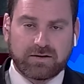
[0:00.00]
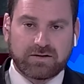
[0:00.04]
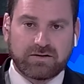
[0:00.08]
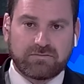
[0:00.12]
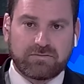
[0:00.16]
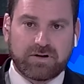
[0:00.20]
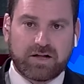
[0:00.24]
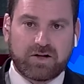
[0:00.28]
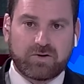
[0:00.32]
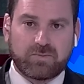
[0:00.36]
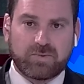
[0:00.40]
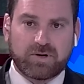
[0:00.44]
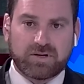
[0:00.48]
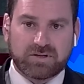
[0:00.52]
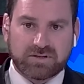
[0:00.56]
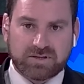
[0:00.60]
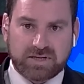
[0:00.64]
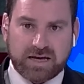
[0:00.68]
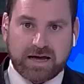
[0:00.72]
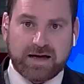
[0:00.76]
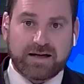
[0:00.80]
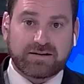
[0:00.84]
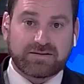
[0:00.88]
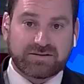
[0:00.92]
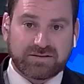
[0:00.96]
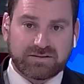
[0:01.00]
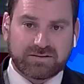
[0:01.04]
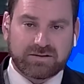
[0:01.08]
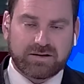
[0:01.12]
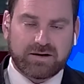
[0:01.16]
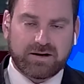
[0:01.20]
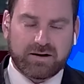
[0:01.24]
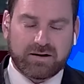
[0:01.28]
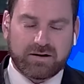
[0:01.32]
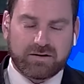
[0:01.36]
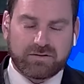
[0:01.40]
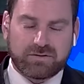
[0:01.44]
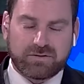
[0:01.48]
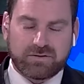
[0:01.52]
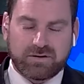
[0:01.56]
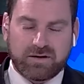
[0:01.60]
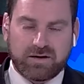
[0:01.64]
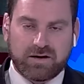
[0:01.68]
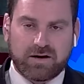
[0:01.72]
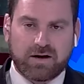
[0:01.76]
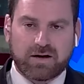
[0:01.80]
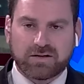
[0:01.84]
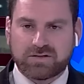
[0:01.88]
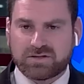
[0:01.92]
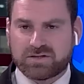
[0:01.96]
developments at
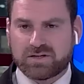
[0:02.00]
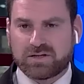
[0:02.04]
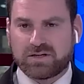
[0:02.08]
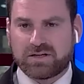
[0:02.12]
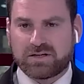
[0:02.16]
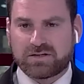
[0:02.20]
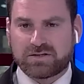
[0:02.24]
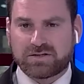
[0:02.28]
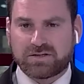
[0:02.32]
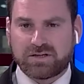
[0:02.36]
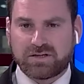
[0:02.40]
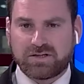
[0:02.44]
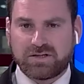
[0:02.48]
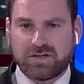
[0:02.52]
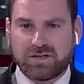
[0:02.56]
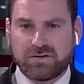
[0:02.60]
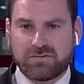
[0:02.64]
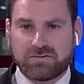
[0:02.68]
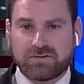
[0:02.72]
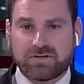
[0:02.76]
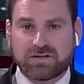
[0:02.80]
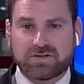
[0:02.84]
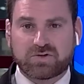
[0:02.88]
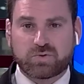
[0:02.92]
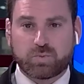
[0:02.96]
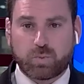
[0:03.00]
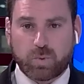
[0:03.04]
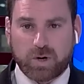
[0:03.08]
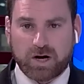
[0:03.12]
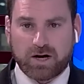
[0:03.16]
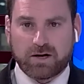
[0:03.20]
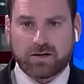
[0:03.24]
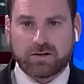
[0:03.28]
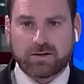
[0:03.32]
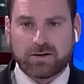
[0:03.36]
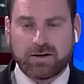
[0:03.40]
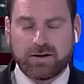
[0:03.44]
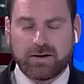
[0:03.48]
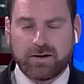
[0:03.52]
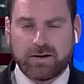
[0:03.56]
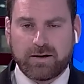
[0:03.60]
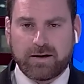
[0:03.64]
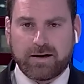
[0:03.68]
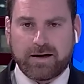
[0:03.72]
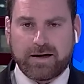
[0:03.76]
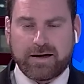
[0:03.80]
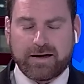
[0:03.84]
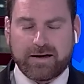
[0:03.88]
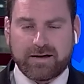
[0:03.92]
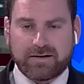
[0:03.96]
the Hudson Institute, as well
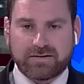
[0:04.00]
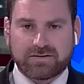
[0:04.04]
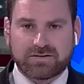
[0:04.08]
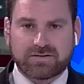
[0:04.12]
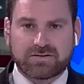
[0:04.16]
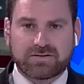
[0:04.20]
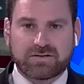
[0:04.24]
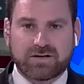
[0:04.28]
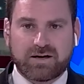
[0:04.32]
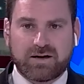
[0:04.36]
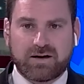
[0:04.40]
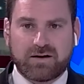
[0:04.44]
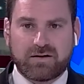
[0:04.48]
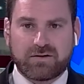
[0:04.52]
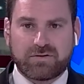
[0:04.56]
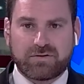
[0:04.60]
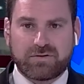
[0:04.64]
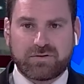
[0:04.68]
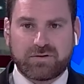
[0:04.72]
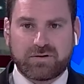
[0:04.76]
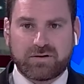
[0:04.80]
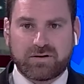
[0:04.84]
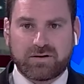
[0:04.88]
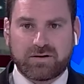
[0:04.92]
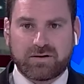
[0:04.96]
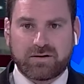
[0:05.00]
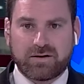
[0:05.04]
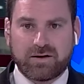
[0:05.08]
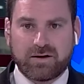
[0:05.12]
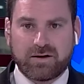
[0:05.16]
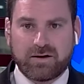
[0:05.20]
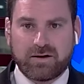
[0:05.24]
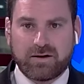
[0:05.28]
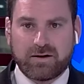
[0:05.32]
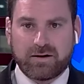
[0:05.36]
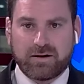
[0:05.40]
as the